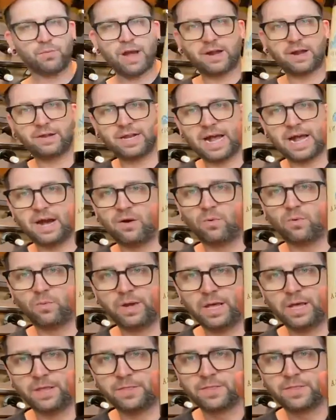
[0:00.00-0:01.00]
going to round it out
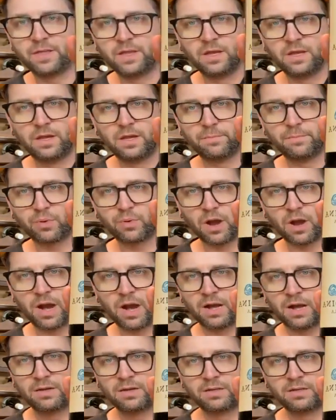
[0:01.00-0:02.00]
with
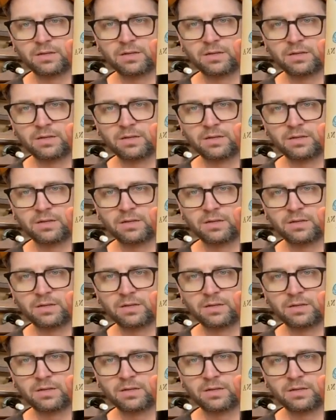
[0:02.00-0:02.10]
Pra,